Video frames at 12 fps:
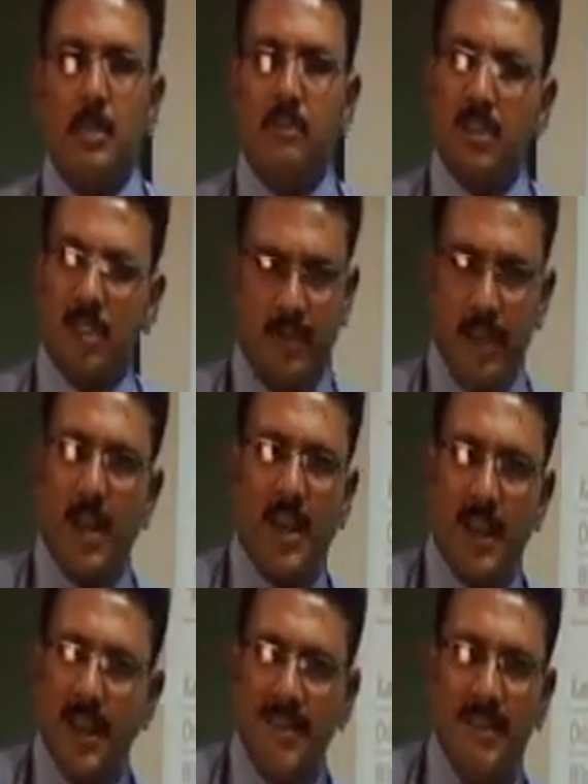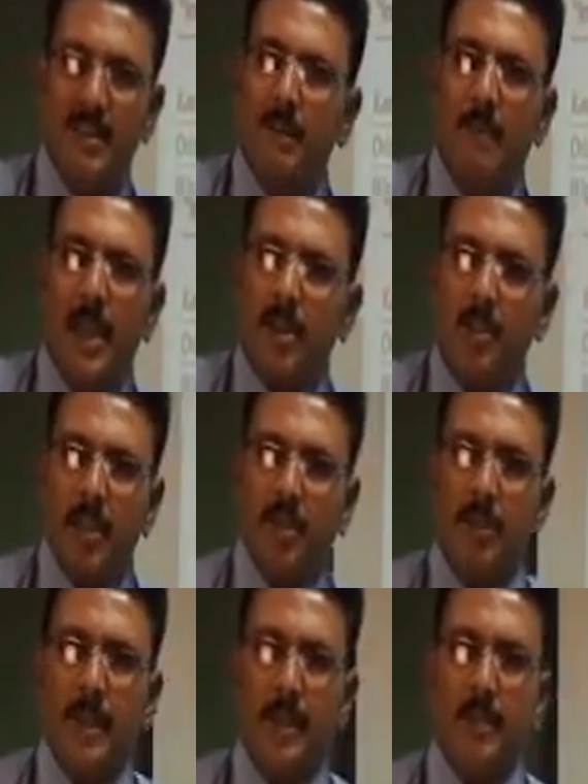First we are analyzing the
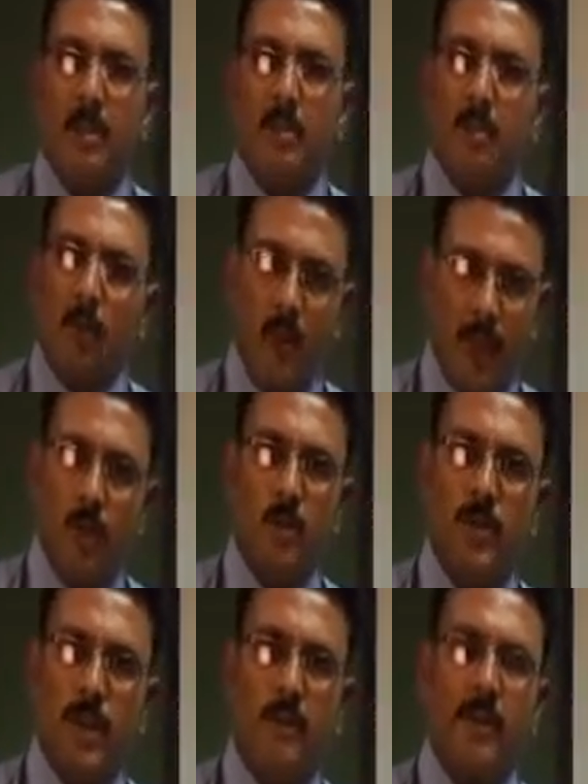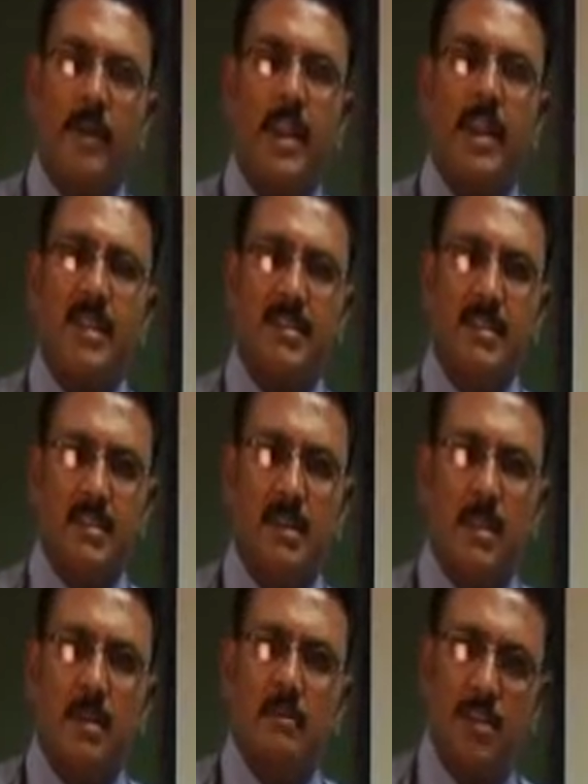macroeconomic, world over analysis,
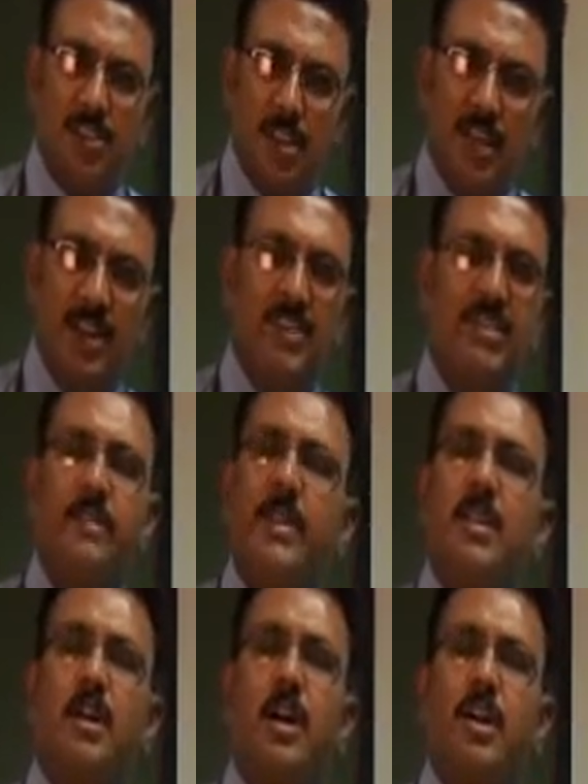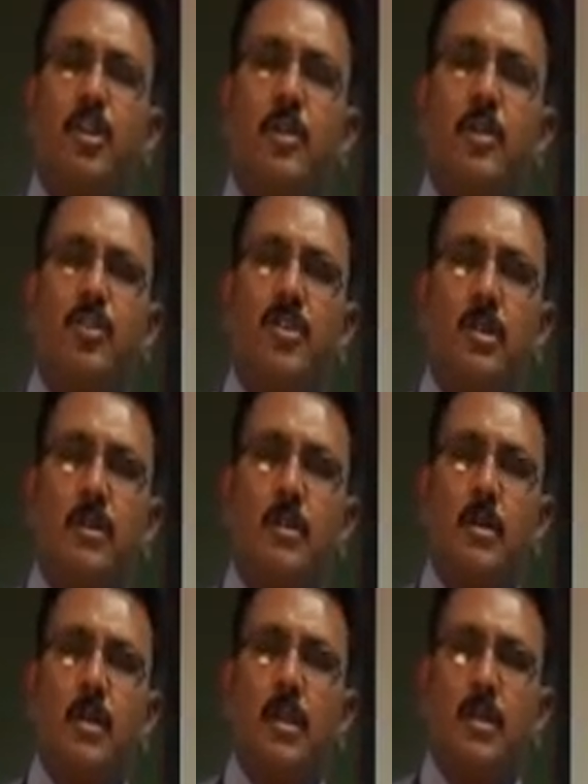which country is giving the contribution.
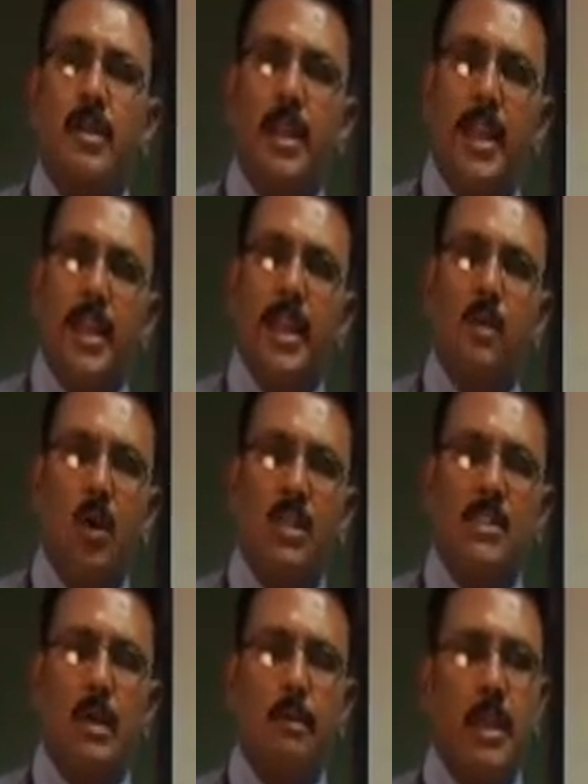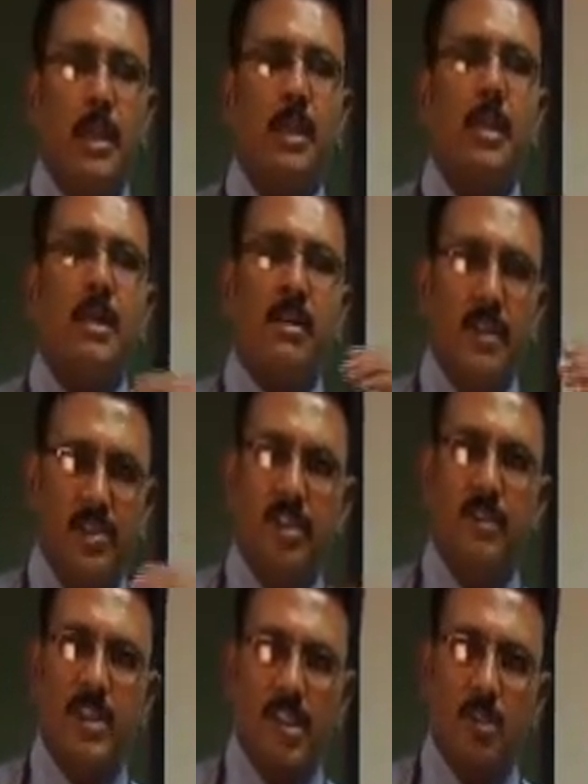Then again what is happening,
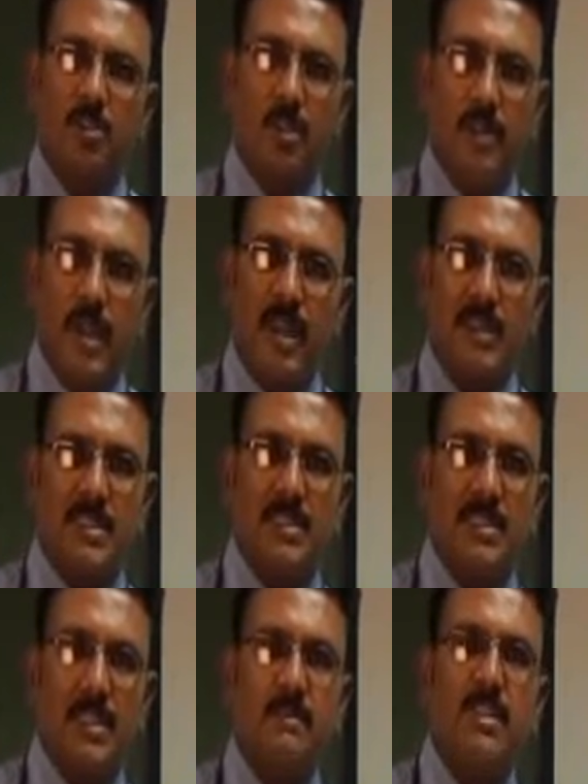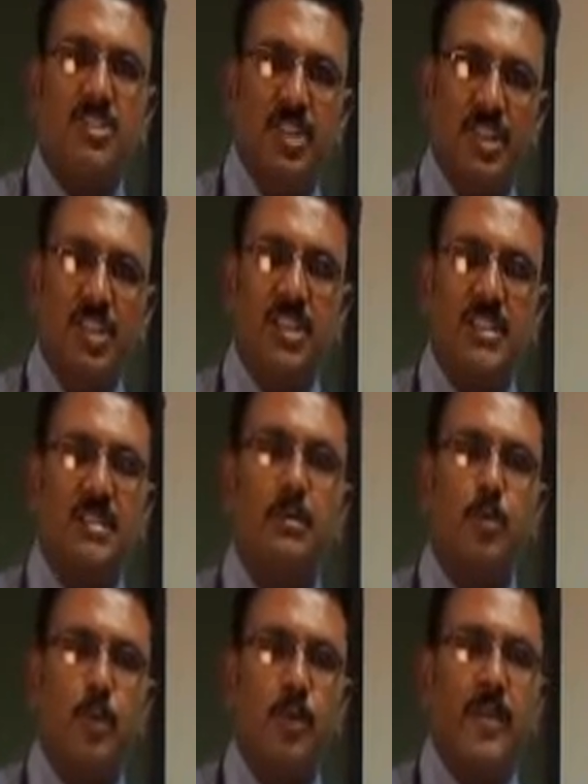region wise also we are discussing, which region is
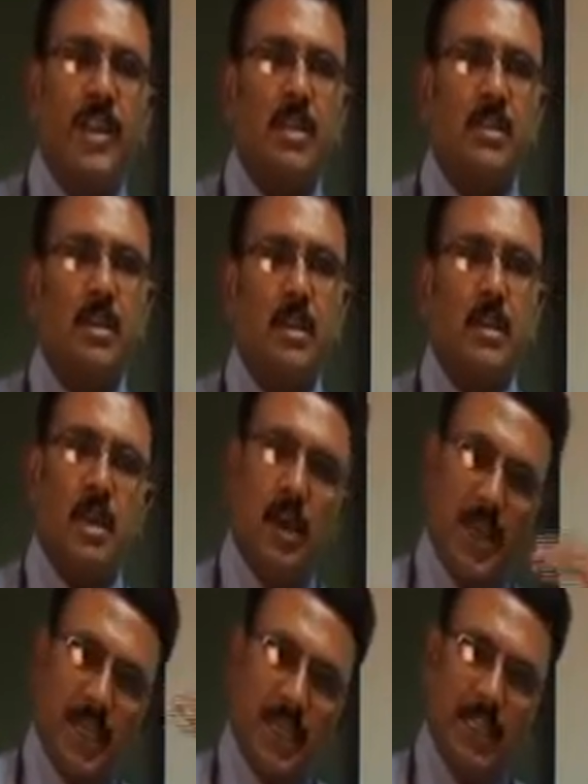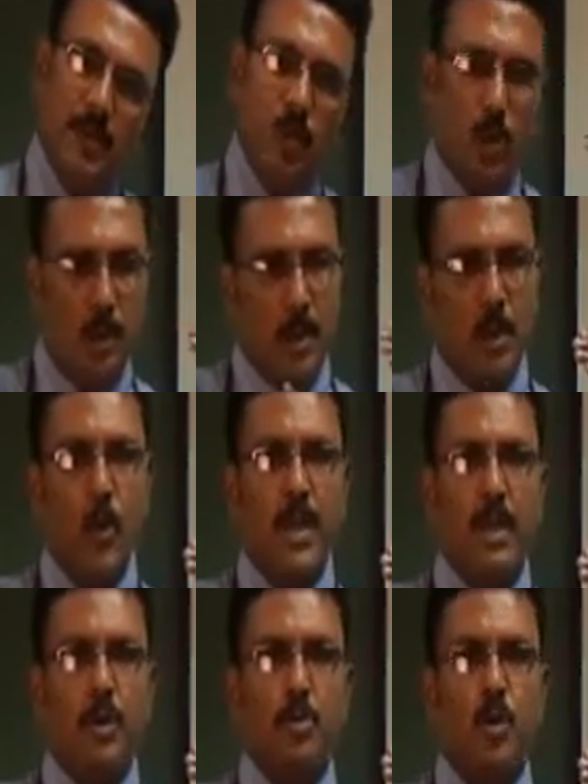providing the high income group and low
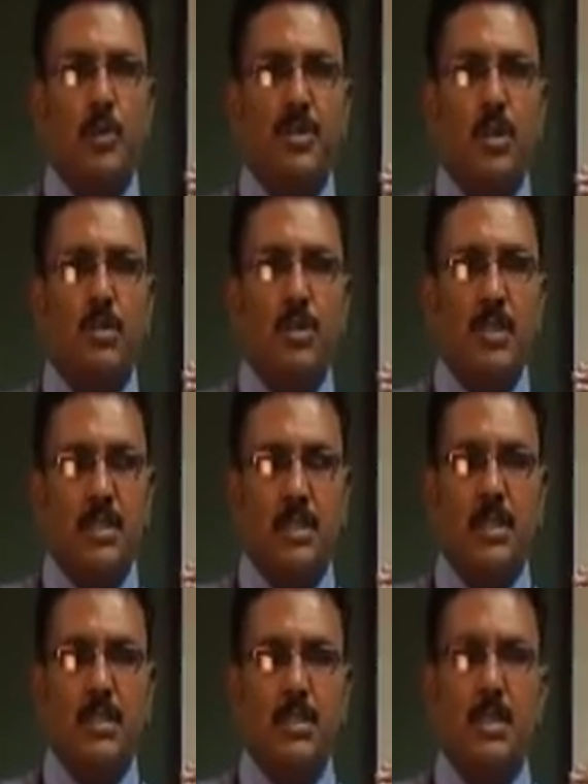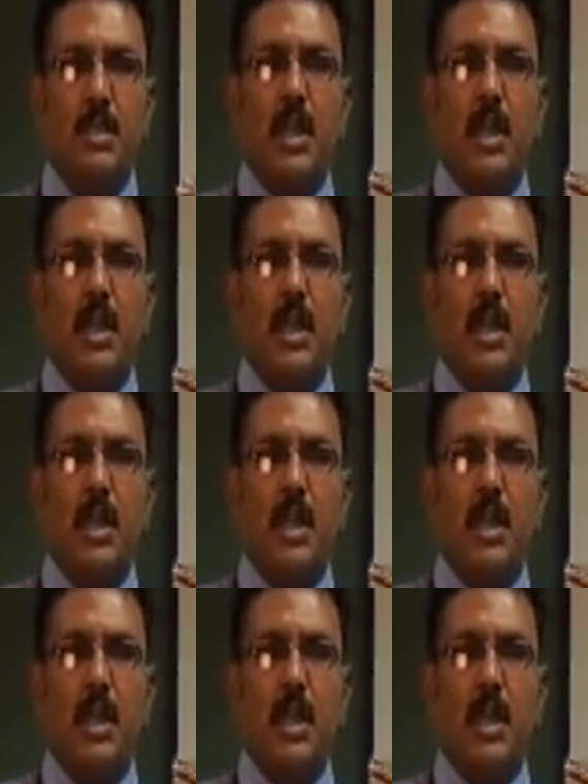income group is also discussed.